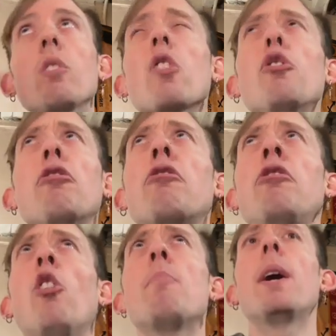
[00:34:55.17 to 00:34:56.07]
there's
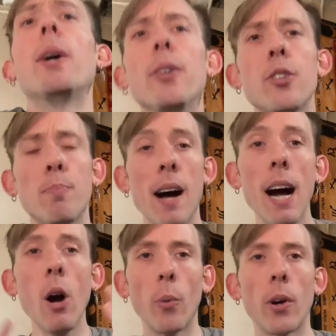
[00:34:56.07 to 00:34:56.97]
so much
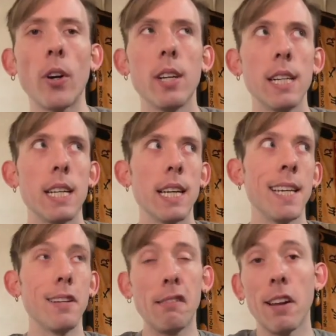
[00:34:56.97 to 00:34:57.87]
power
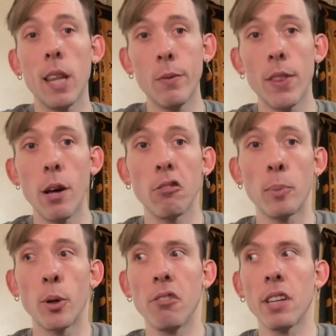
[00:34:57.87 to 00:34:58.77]
in a sun 11th house
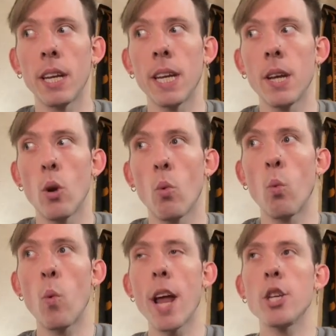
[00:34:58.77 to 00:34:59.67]
person
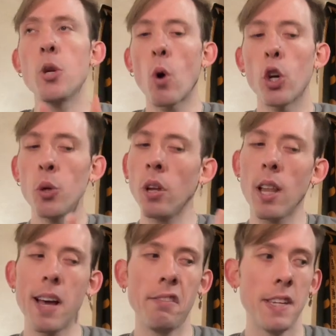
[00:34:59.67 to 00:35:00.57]
when you are
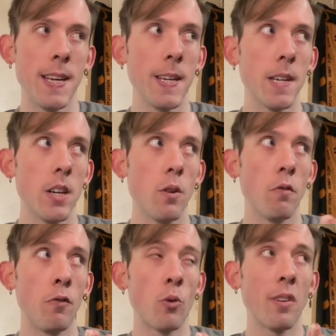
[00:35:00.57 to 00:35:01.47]
utilizing it
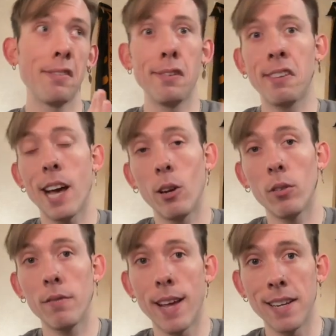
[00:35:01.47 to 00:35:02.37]
for societal
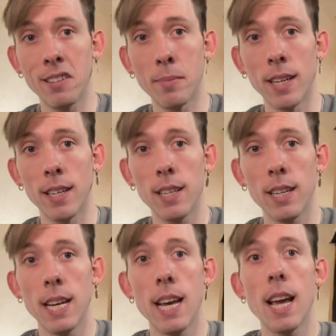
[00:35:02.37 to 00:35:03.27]
advancement.
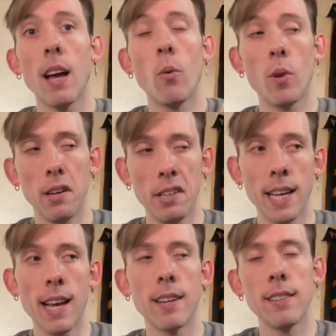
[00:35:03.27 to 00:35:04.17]
Once
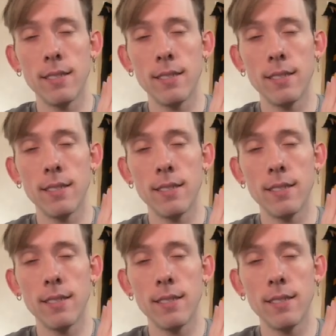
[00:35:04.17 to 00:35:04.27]
again,